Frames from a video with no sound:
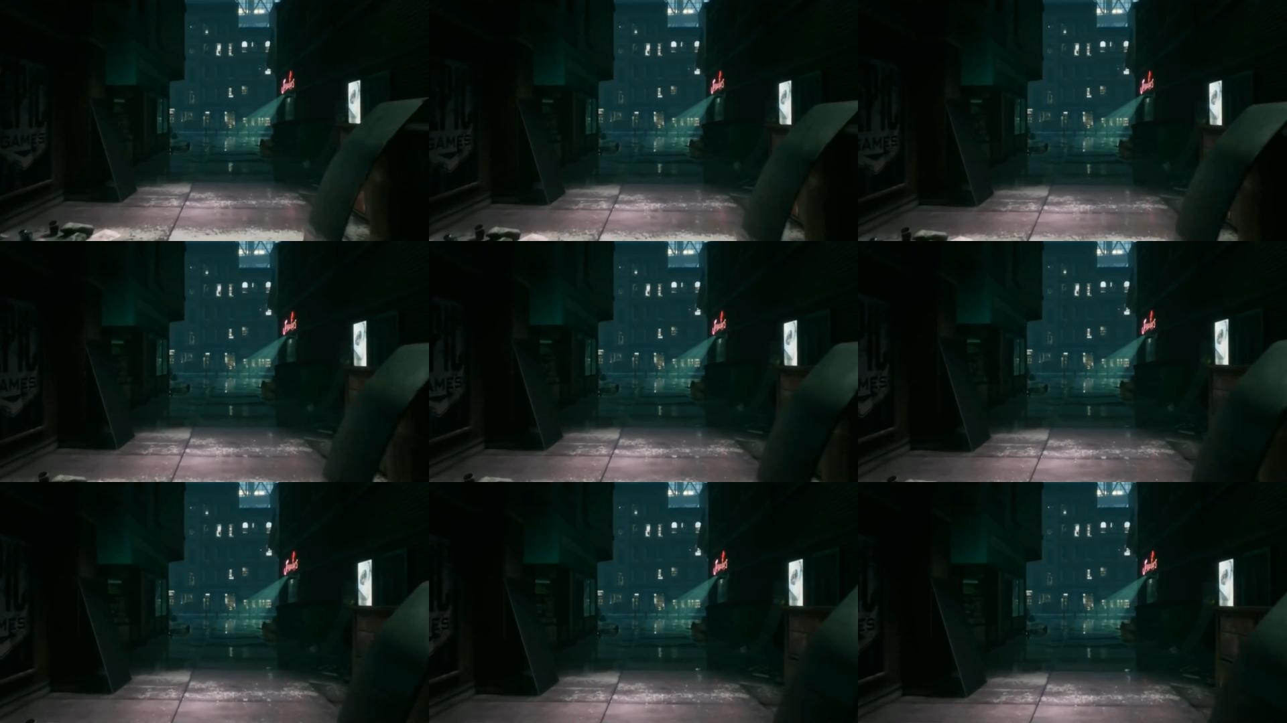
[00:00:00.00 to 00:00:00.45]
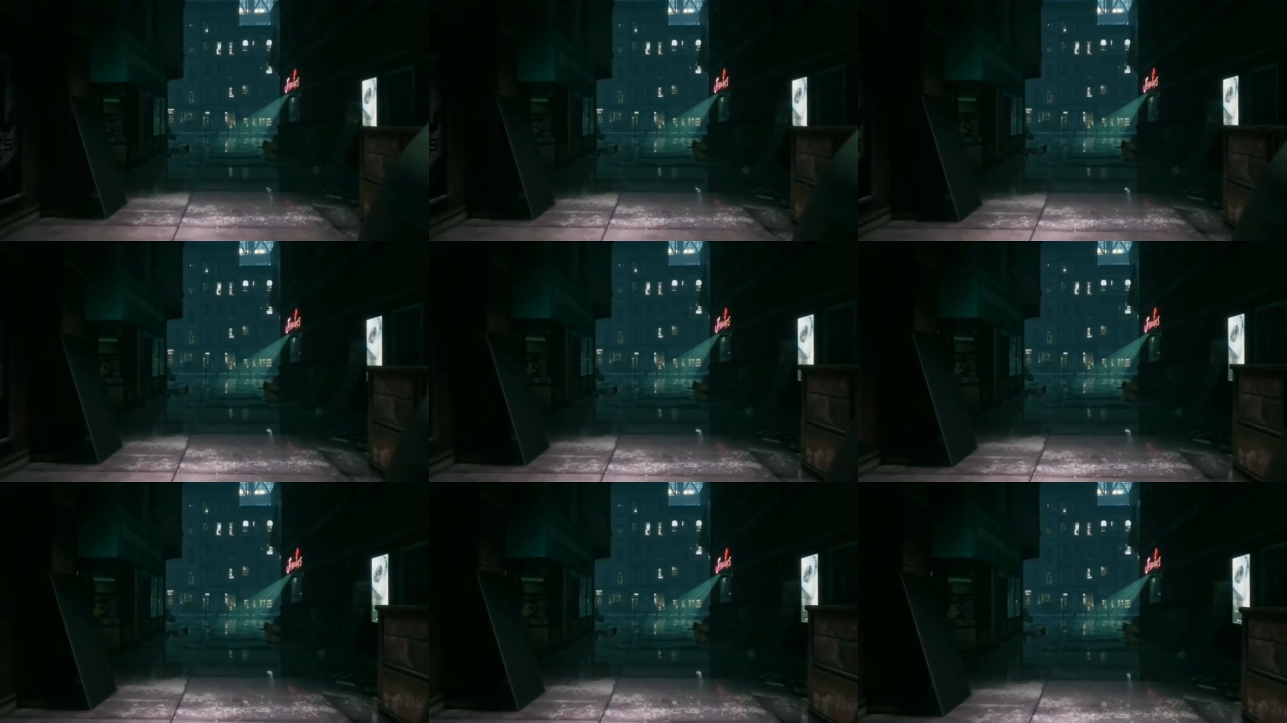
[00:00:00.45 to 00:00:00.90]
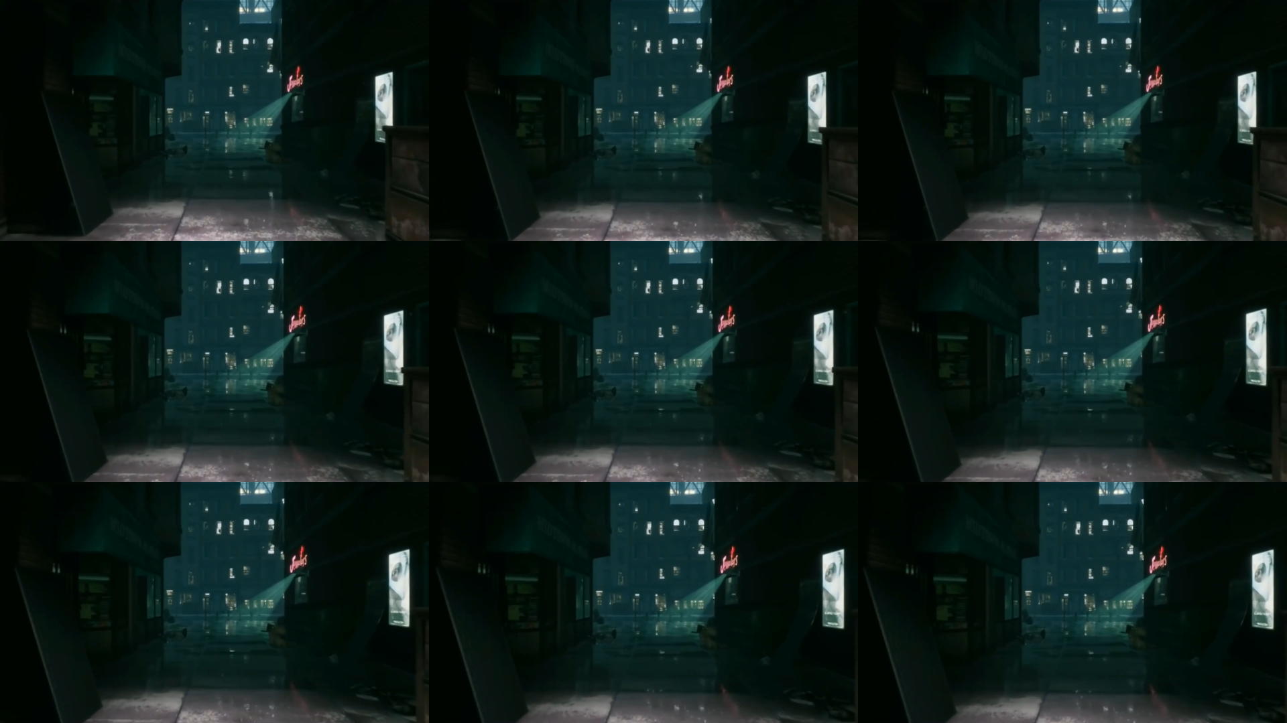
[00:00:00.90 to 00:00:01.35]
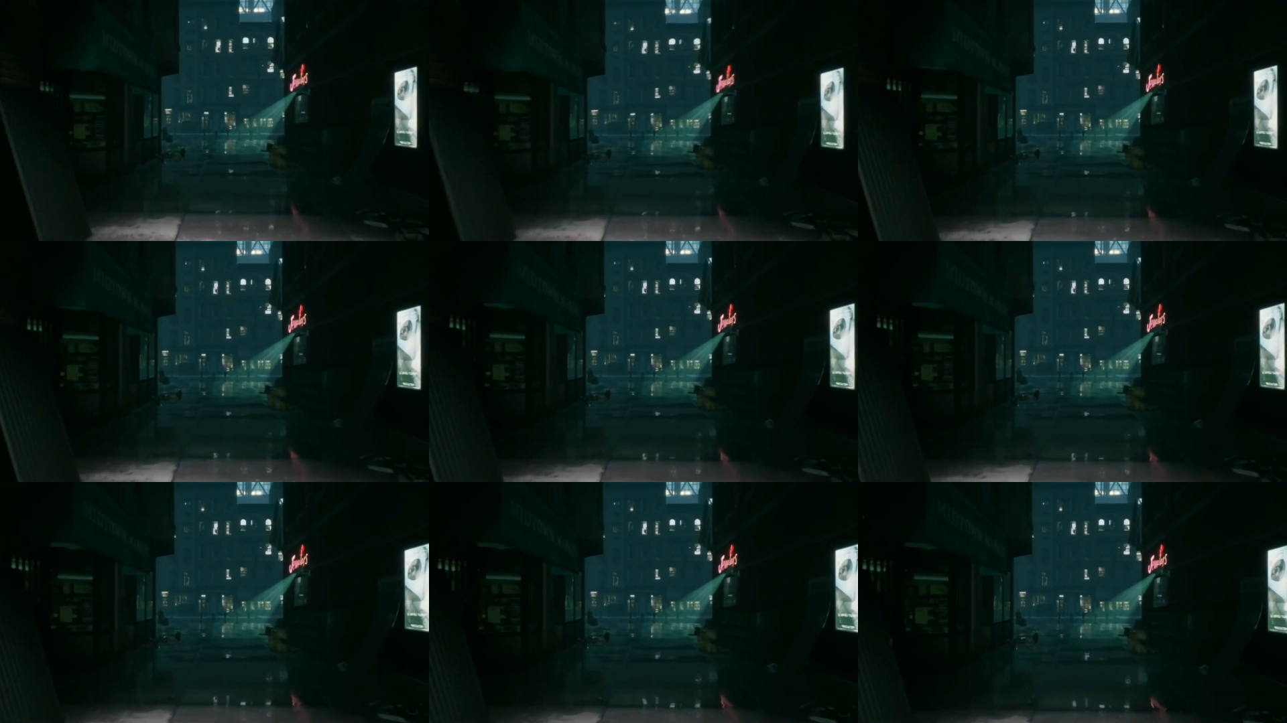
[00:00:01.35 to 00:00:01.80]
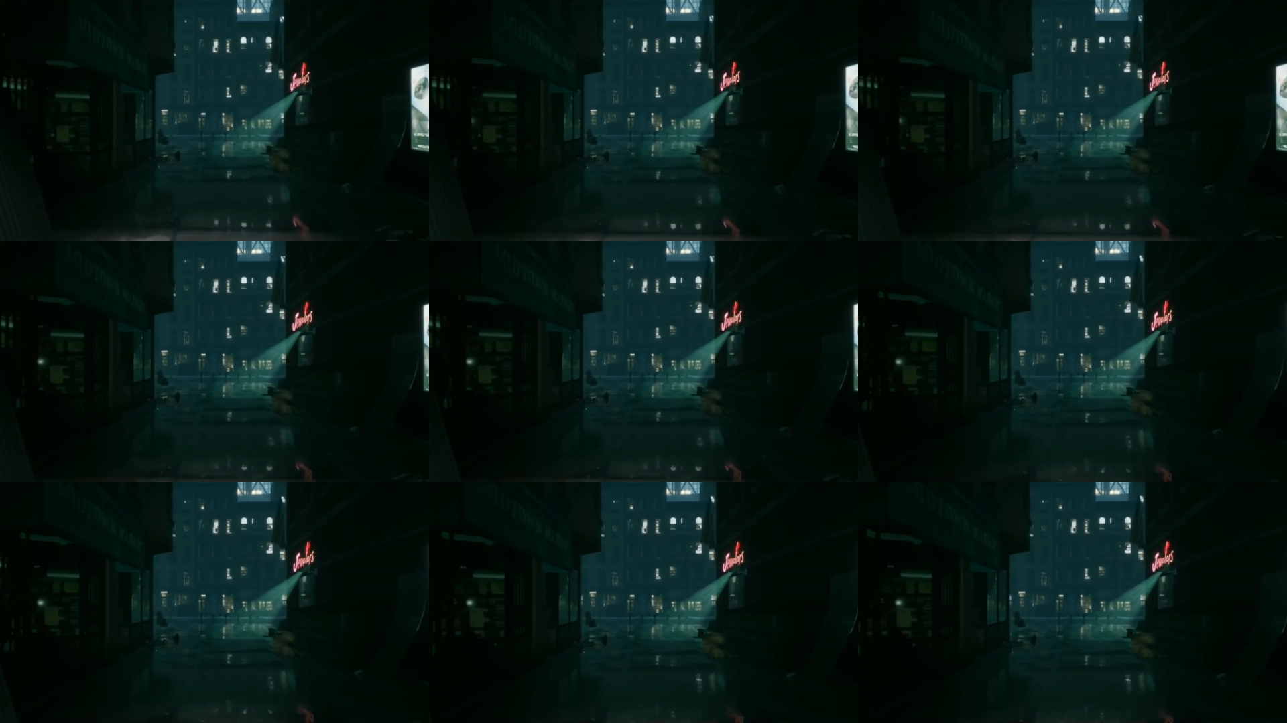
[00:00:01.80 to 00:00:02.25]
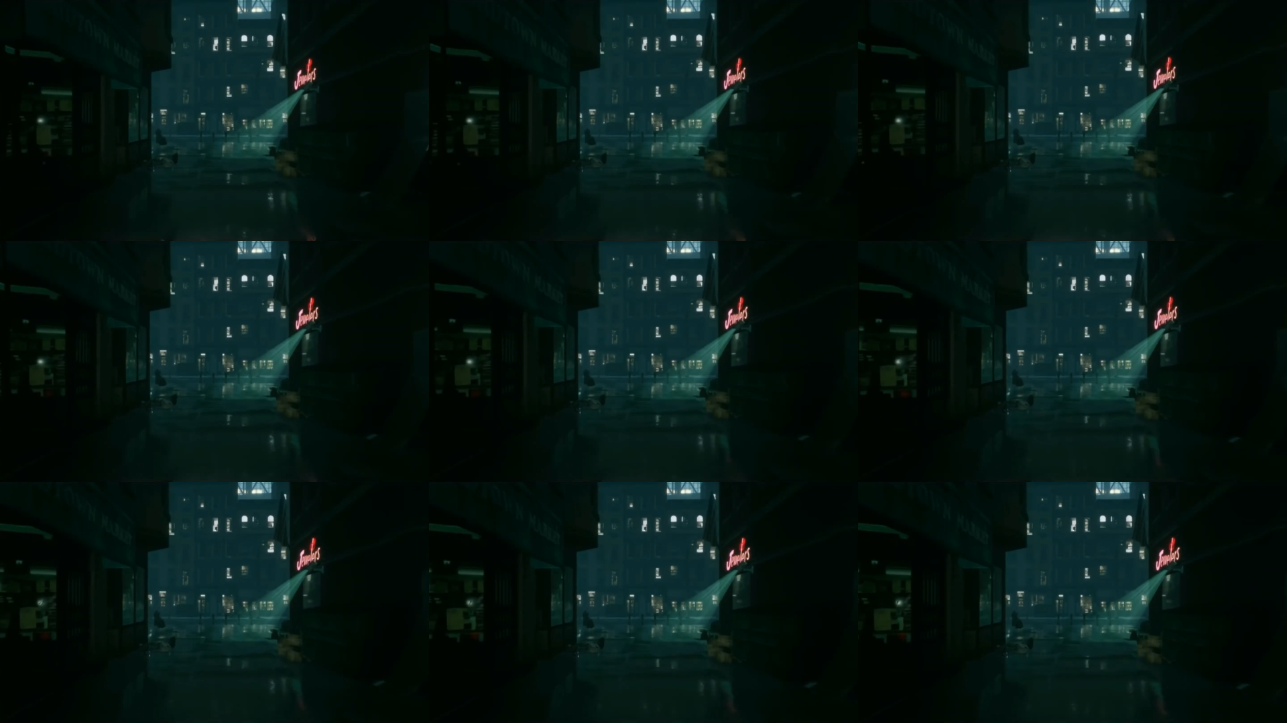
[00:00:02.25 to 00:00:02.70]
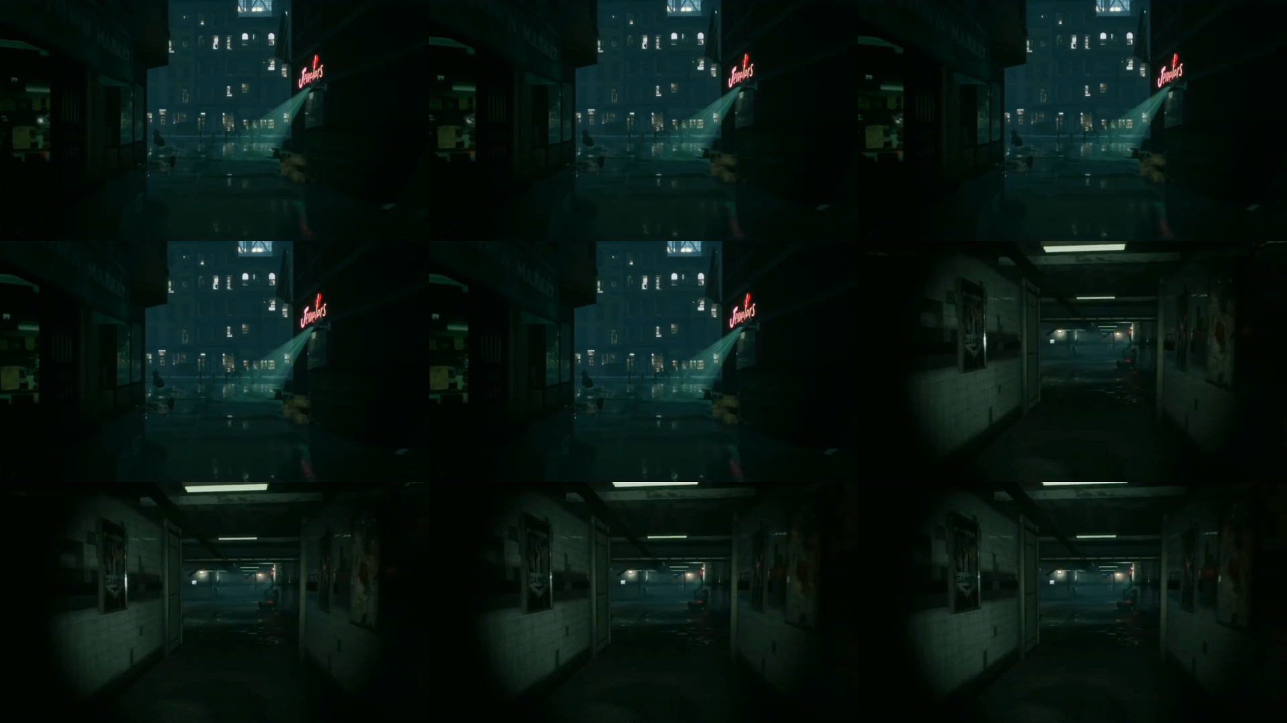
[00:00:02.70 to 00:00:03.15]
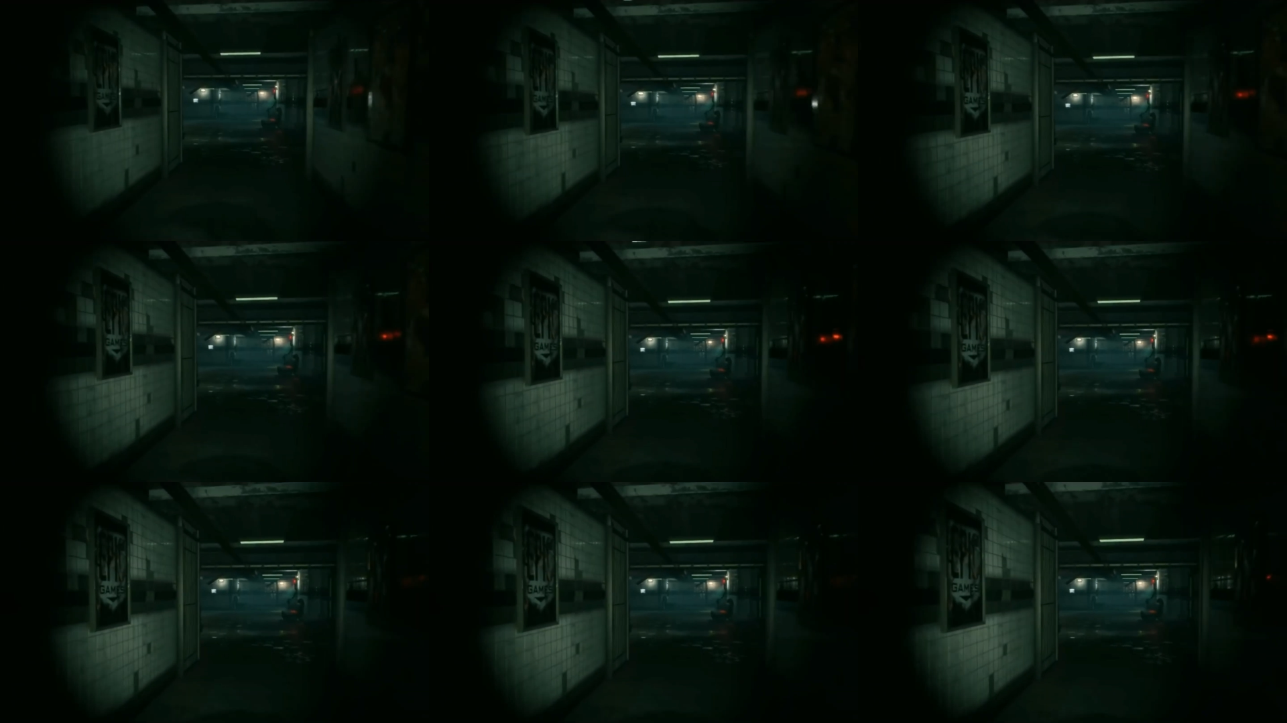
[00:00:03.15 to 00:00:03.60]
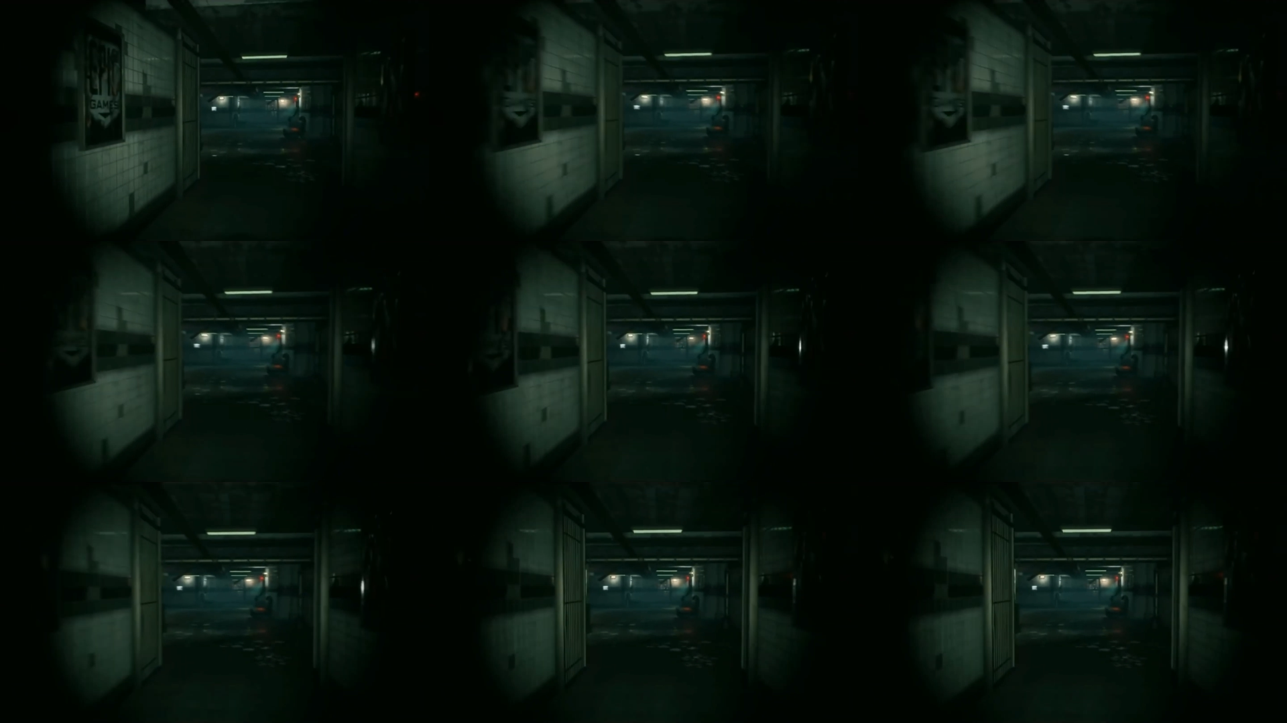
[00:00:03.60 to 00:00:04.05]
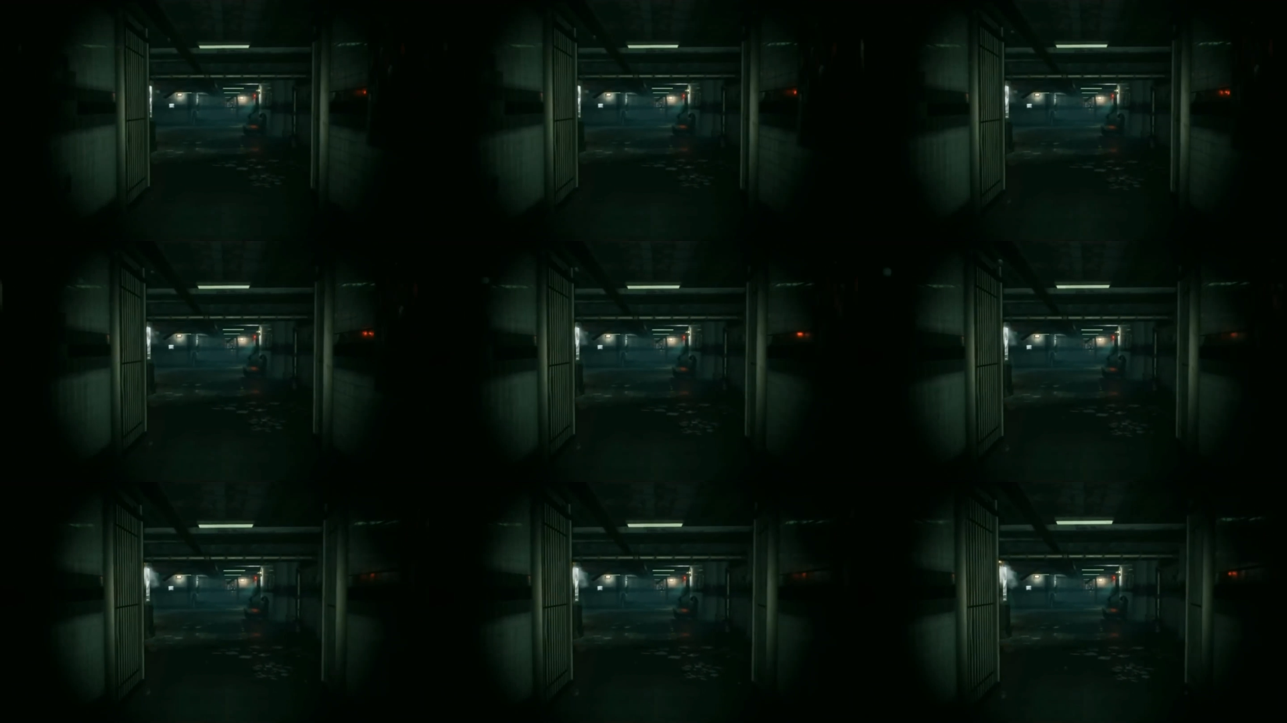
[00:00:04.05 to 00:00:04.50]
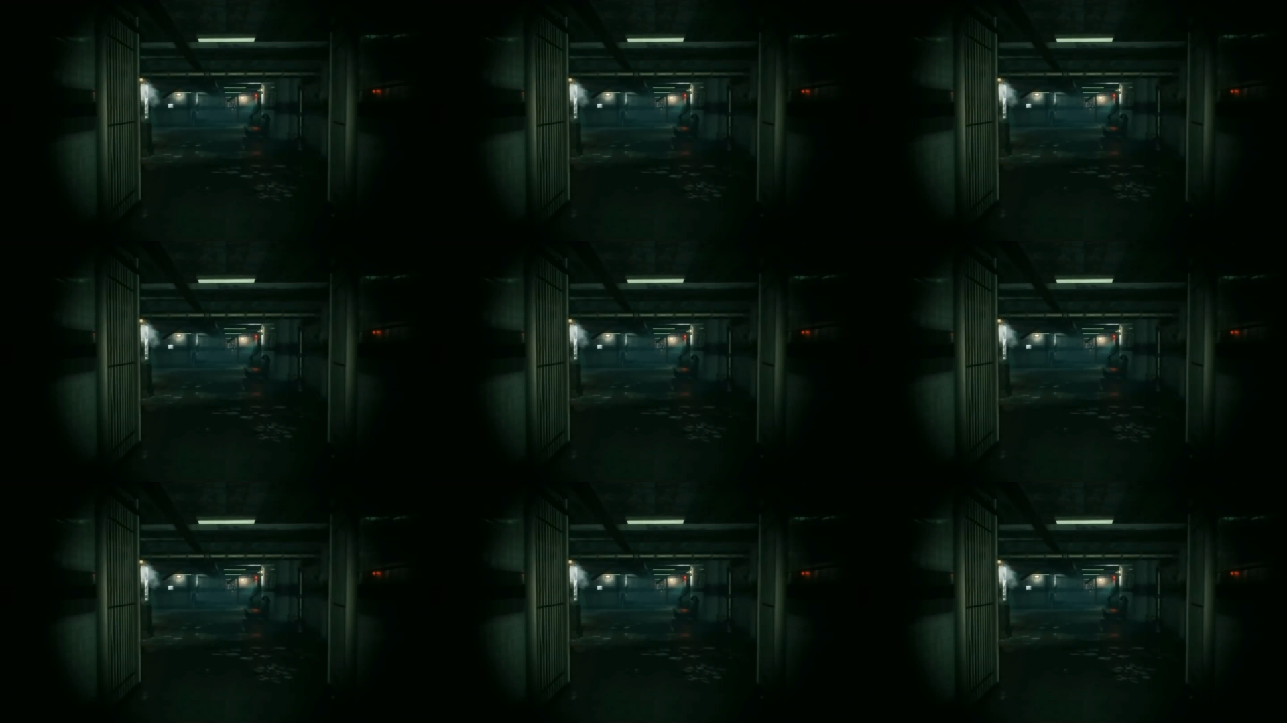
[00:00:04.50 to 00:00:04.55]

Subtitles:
(no speaker visible)